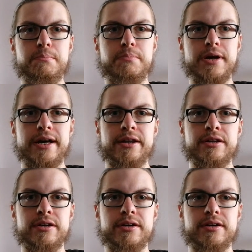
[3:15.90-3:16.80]

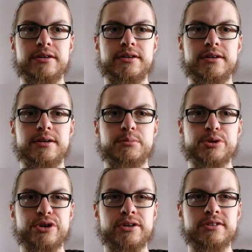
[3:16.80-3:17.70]
Ben
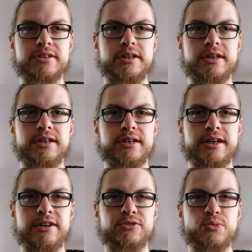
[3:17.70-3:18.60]
Pekulski
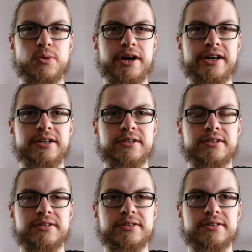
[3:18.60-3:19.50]
has quite
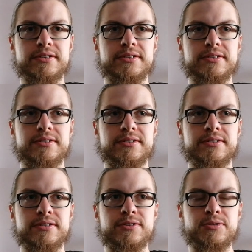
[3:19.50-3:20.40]
a
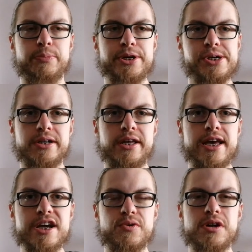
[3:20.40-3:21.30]
special
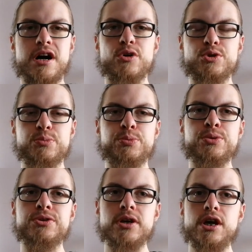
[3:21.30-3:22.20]
take on how to
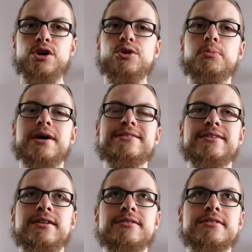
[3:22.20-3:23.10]
put your
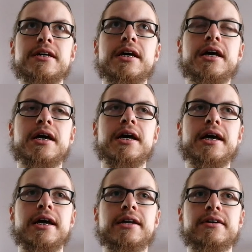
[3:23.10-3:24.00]
muscles
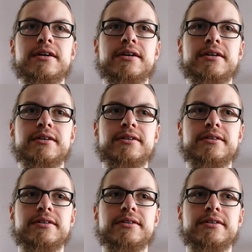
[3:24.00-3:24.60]
in a